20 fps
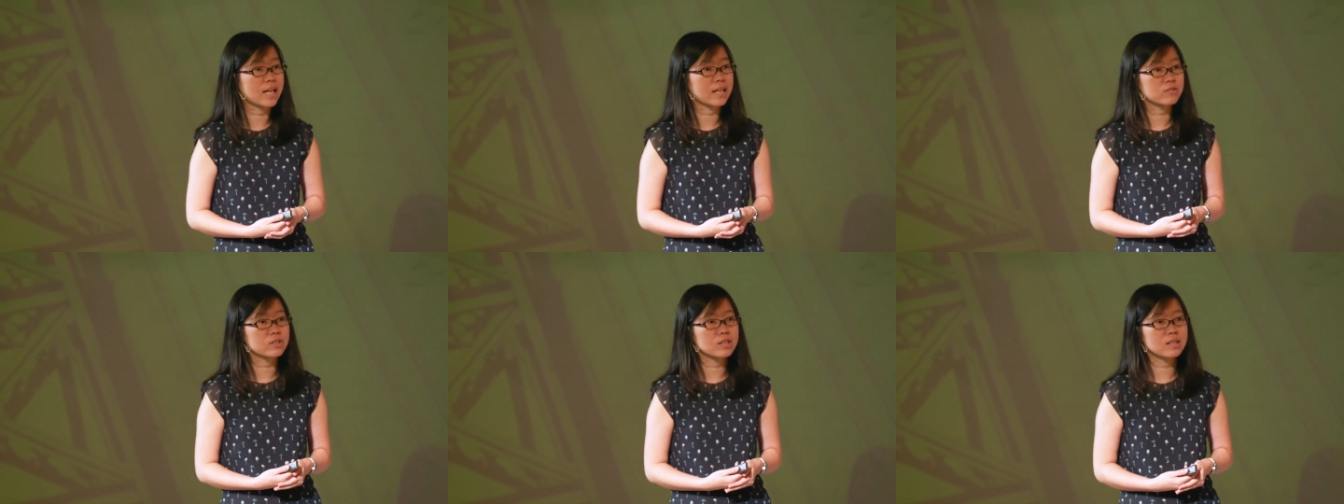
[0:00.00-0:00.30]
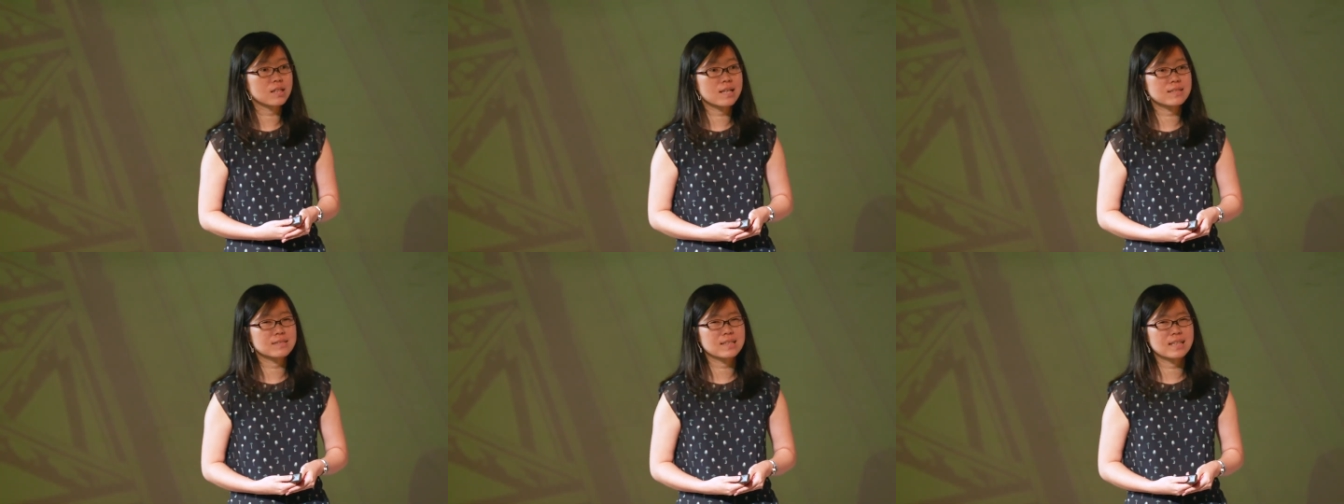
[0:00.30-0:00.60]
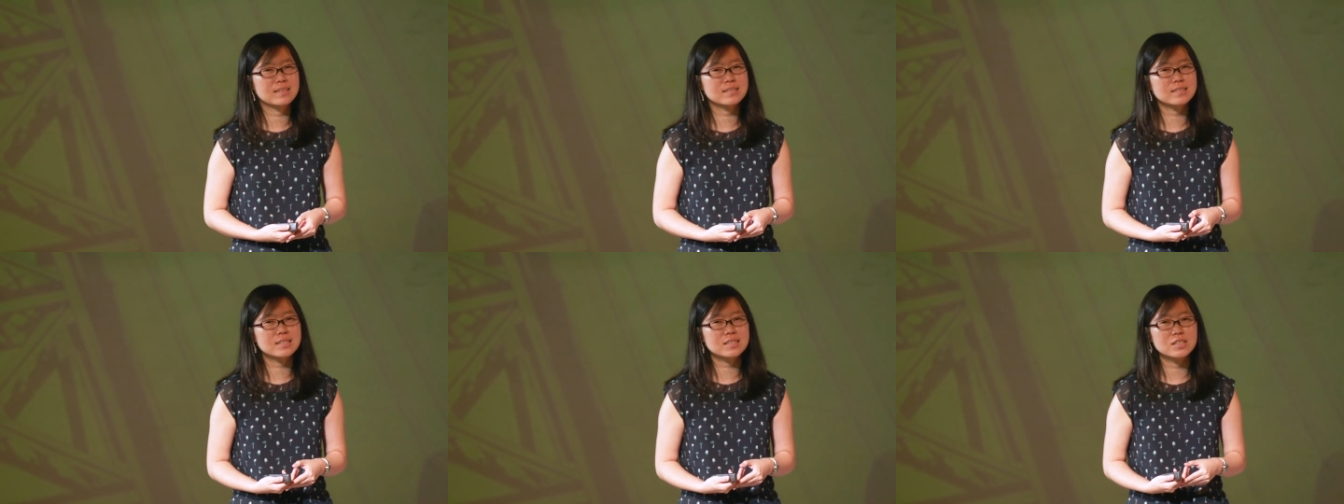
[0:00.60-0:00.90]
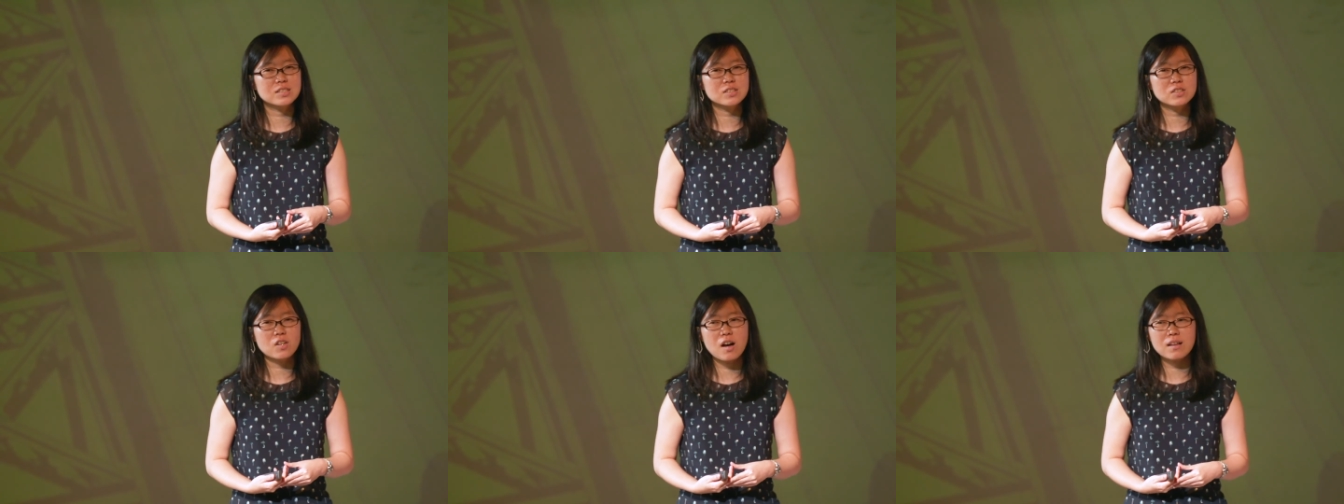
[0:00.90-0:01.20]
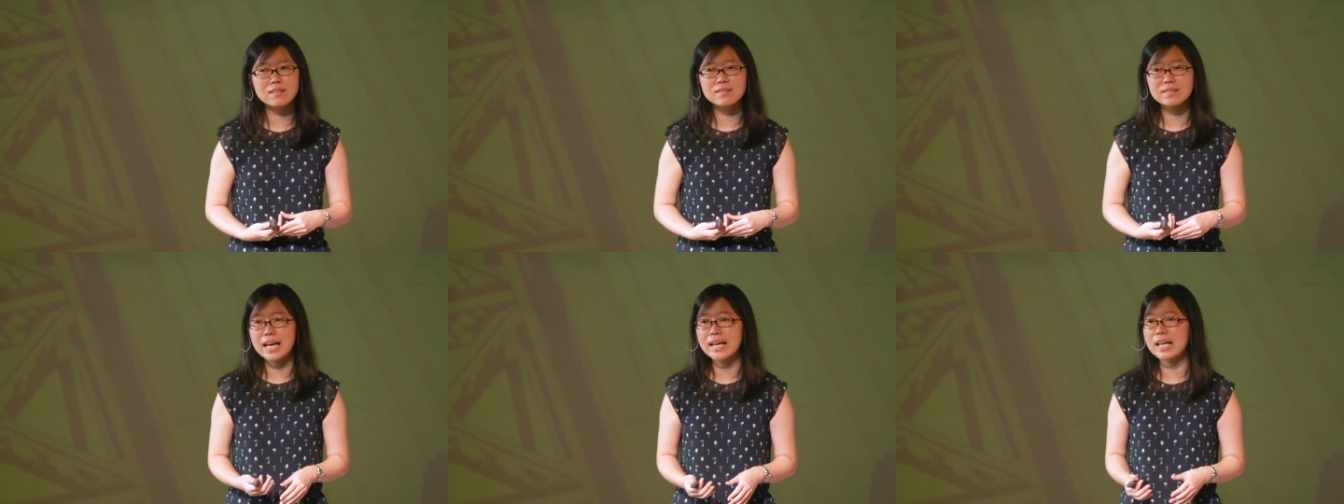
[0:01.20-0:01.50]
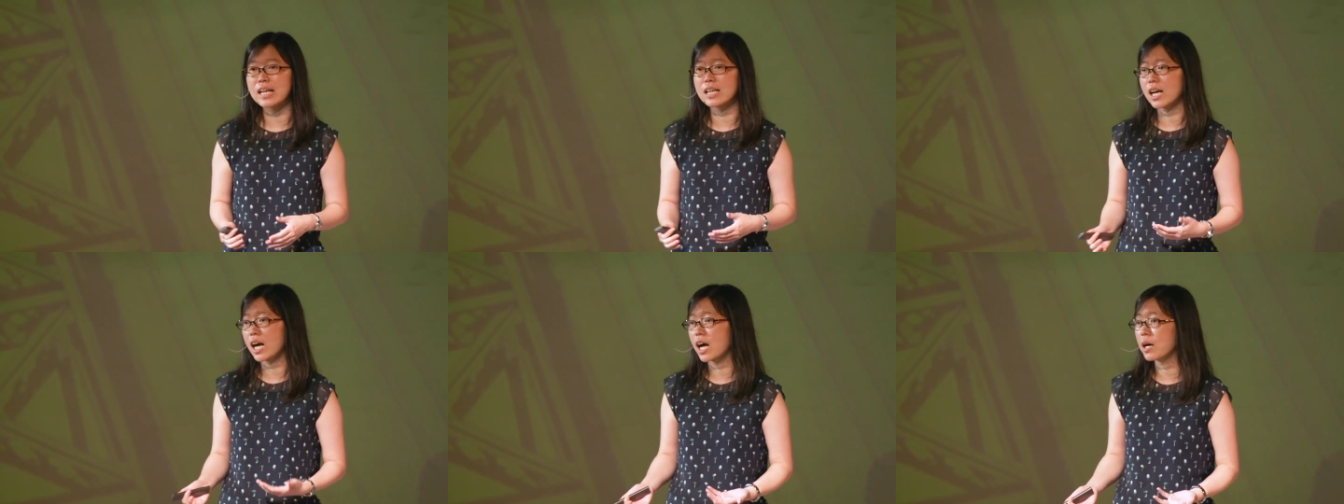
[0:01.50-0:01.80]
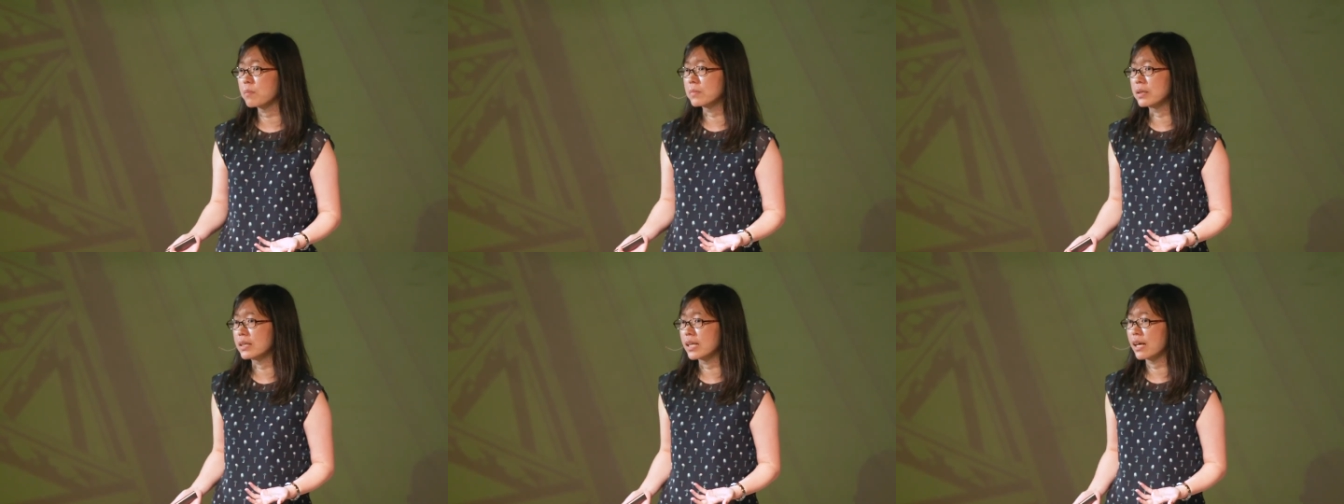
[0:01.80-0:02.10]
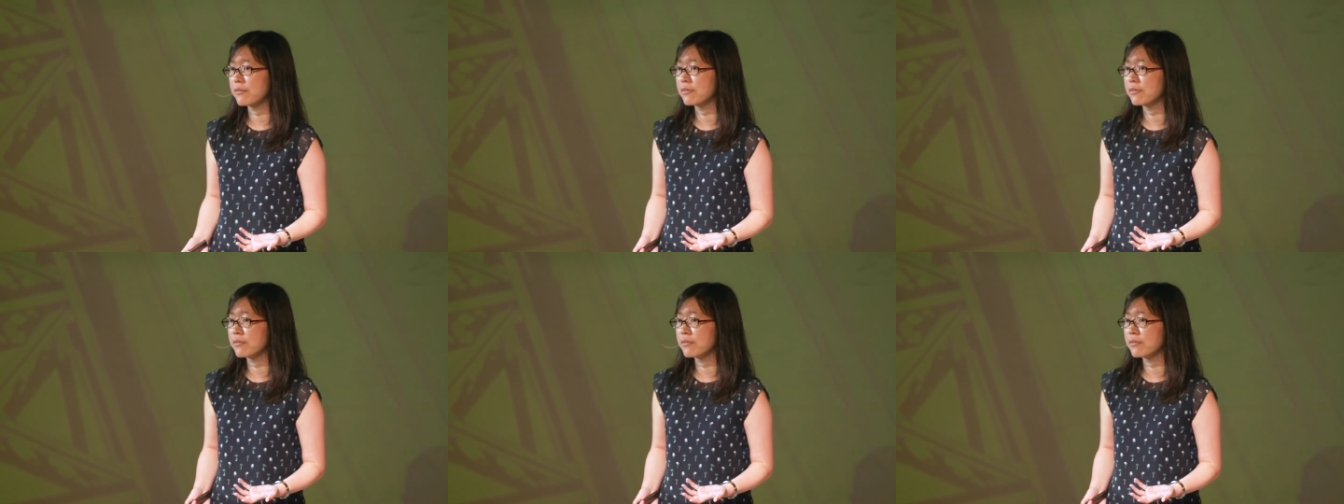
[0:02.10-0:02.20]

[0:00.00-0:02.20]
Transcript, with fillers: I realized that this is not that uncommon.